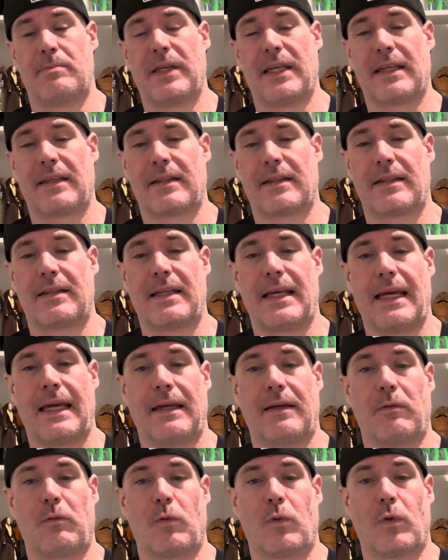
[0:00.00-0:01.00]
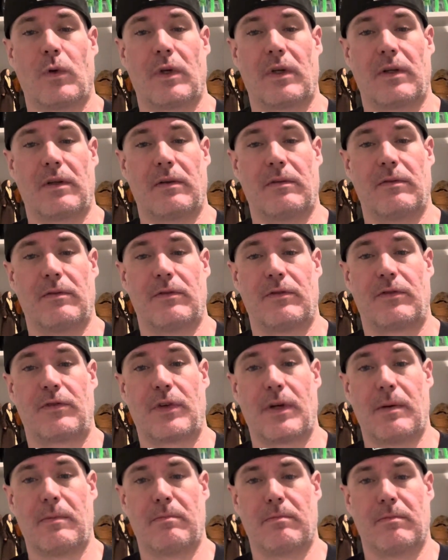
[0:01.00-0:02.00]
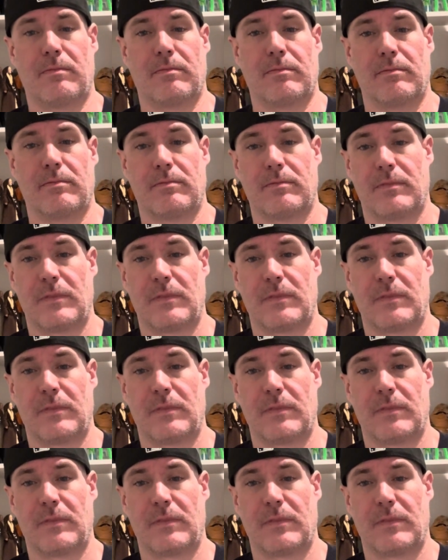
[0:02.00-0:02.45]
being that they were from